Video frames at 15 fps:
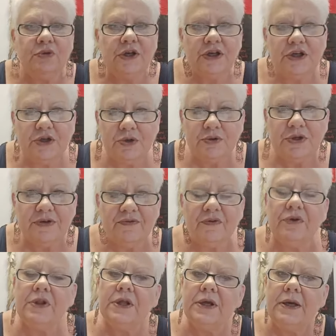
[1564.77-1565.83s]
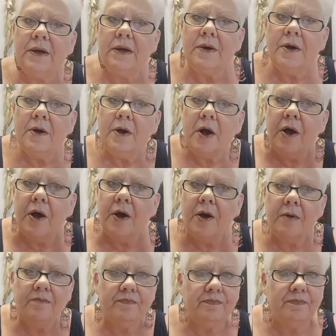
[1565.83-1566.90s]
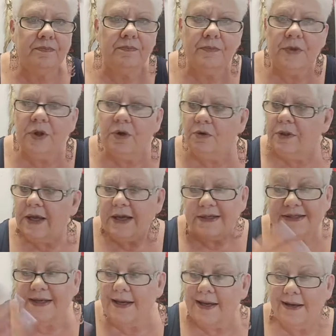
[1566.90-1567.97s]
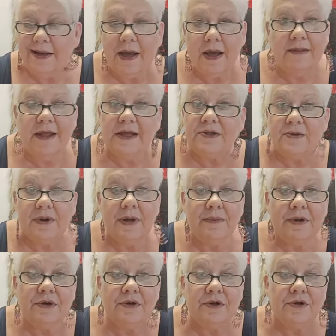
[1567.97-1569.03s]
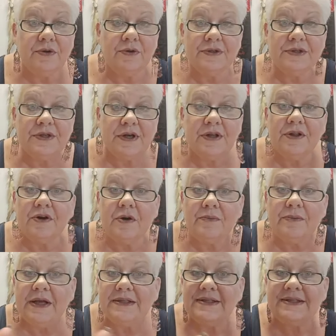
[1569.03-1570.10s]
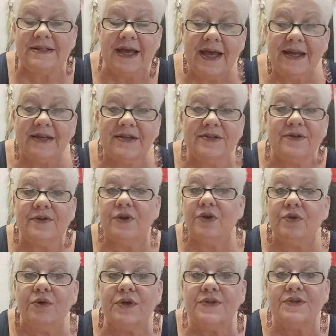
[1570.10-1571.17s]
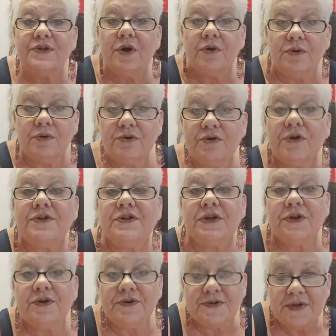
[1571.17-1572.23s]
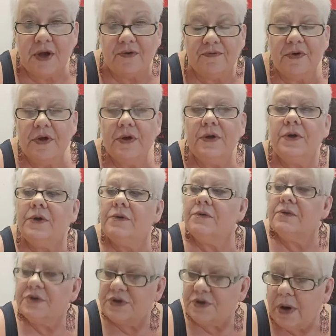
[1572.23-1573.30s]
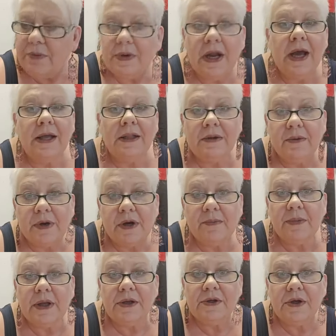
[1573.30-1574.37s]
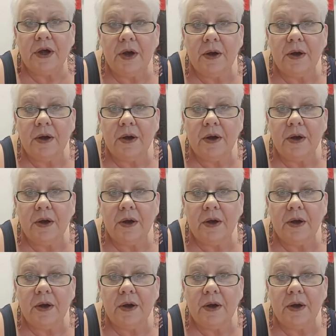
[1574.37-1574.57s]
need to do differently, like I said, that's what I'm here to do, is to clear up that static so that you can start trusting yourself. So I would highly recommend